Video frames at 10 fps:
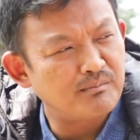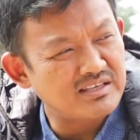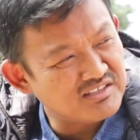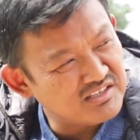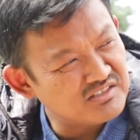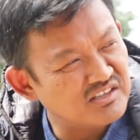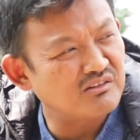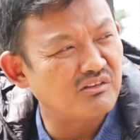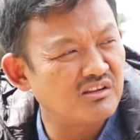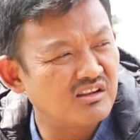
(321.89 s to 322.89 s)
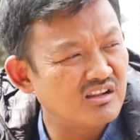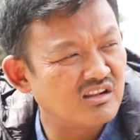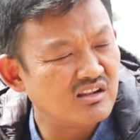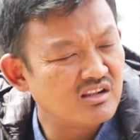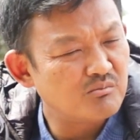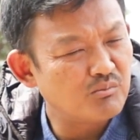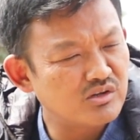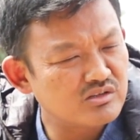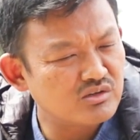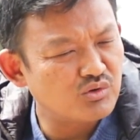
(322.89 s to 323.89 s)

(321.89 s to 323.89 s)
machines and all, but